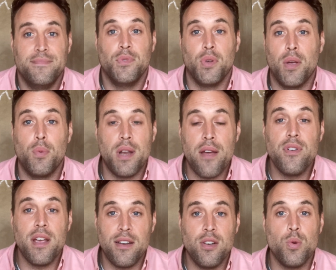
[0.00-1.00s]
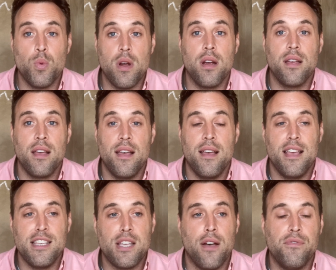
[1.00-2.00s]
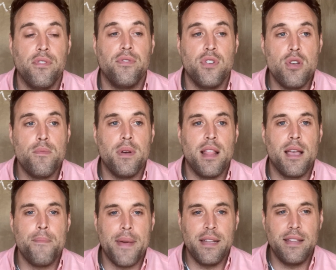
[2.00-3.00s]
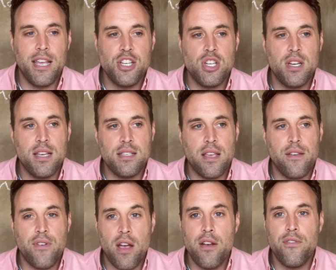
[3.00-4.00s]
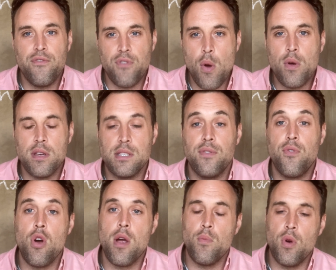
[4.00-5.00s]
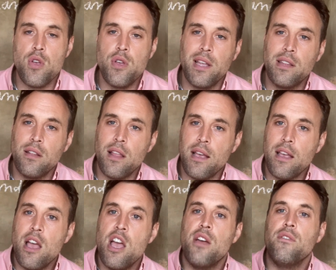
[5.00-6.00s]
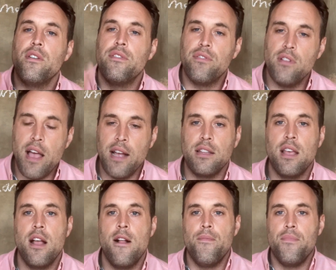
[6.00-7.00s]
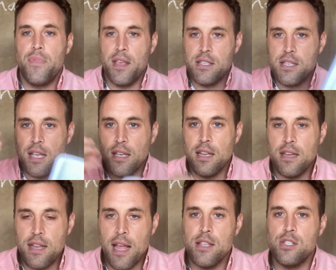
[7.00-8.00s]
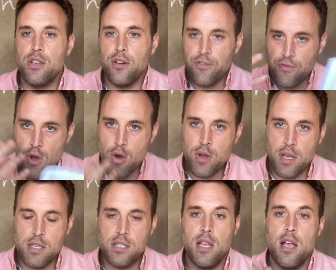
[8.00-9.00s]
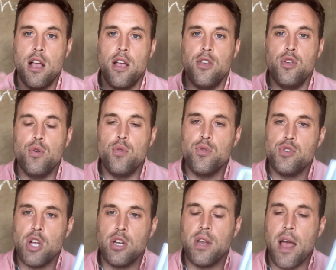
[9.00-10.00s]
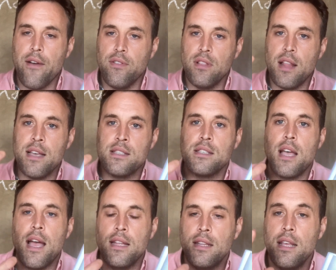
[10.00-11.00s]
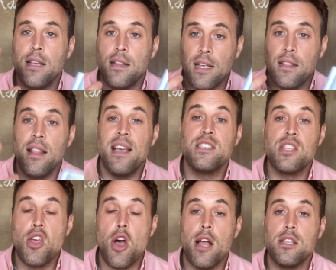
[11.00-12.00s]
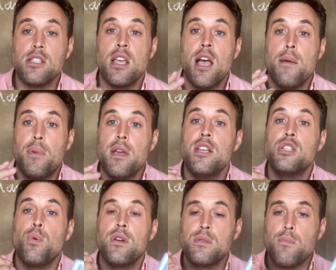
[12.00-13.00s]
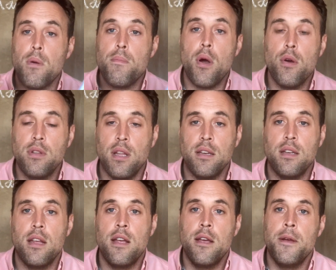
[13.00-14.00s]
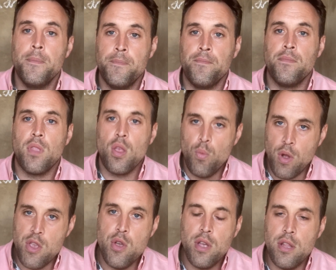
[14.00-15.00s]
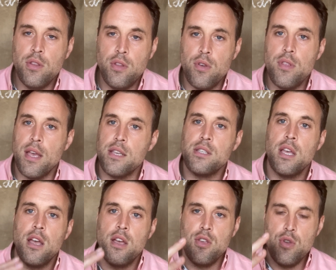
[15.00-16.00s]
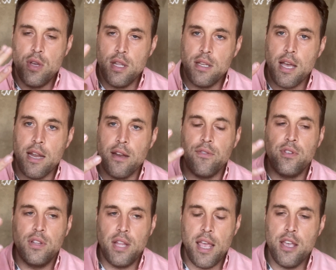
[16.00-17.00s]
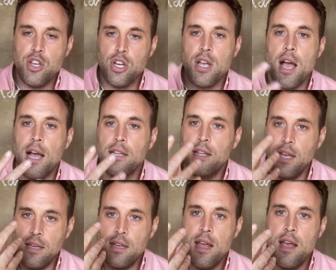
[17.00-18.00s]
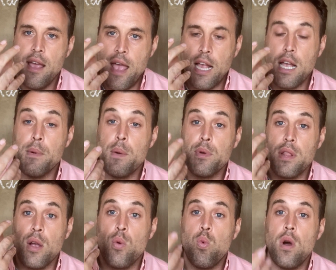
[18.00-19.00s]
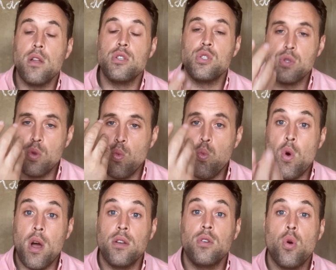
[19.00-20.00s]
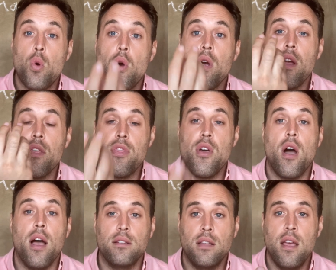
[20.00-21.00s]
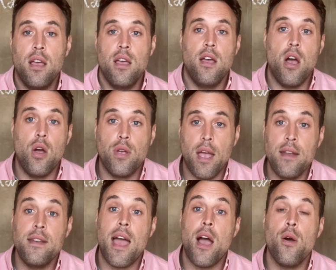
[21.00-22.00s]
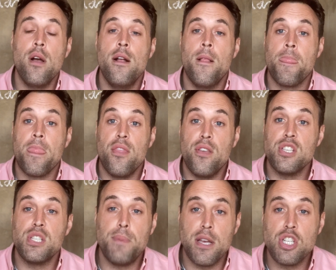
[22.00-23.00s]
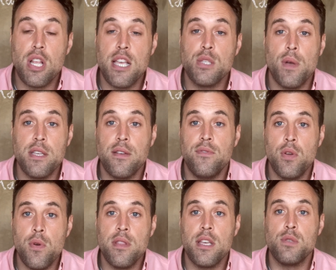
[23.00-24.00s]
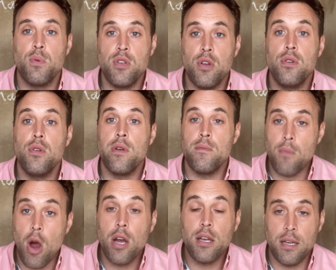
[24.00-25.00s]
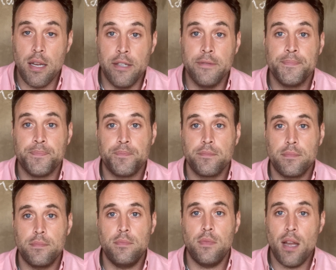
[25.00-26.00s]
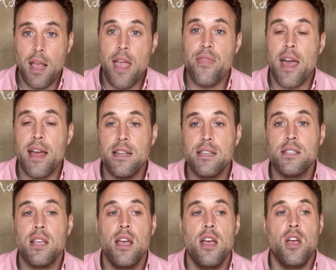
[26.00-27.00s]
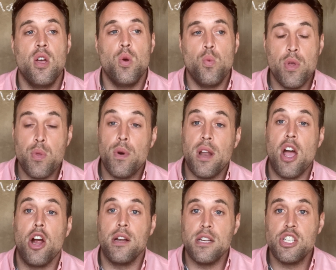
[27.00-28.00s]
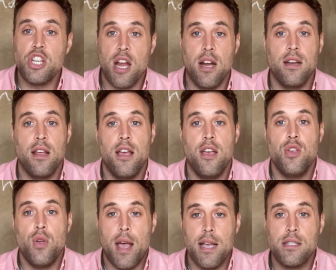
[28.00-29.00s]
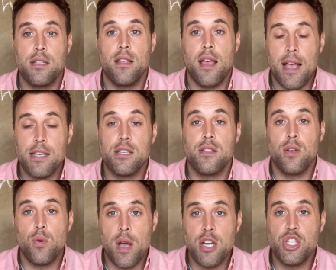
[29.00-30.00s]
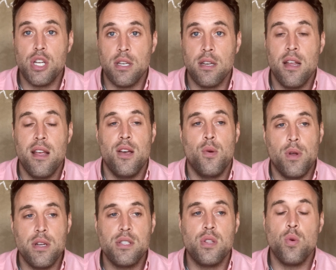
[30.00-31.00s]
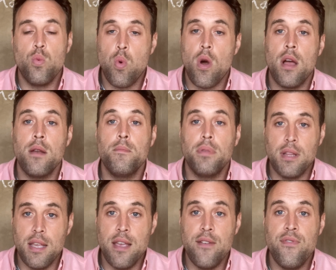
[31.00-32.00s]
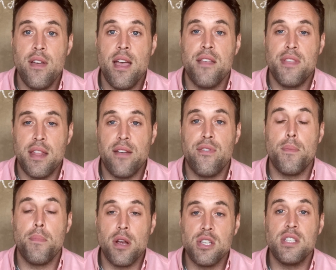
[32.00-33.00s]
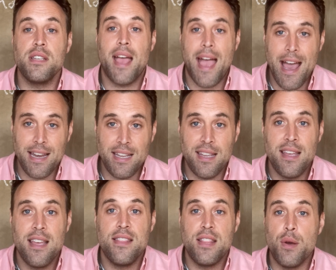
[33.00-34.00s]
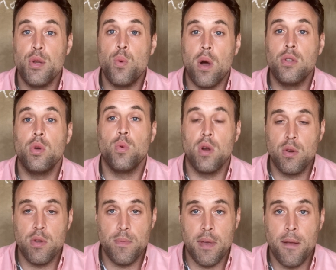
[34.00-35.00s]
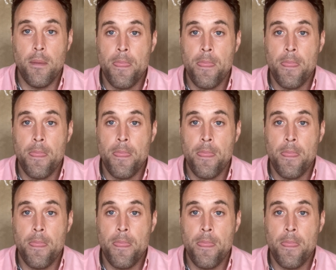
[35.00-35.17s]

Like whatever inner work is helpful for you, but like meditation is a very focused form where you get to like reflect. Things get condensed, you're focused. You start to have less less thoughts, but each one is more potent. When you can do this, you can kind of take your content and come up with like, what's the one core thought? Okay, now there's specialized ways of doing this when you're doing marketing, and that is with what I already shared. You ask the question, what is the one belief that if a person had it, they would want to work with me?